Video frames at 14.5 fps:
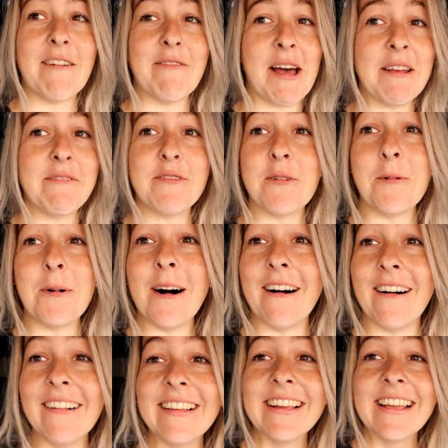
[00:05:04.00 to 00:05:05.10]
I've had it for a
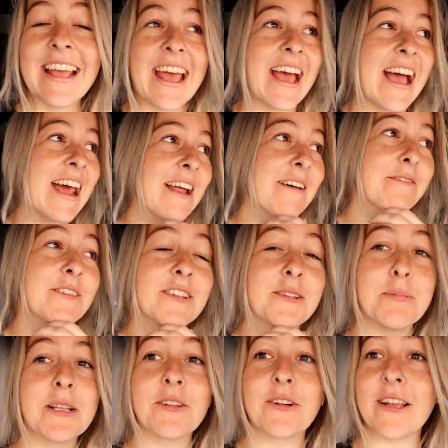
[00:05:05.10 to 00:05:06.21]
while and I've
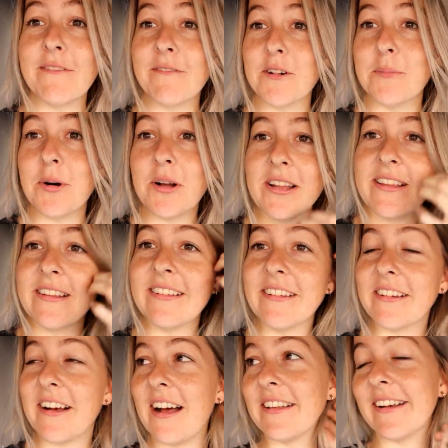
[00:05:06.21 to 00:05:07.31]
just been looking for a body this
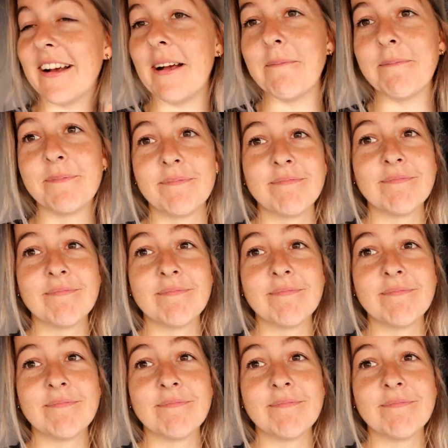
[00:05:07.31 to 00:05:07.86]
entire time.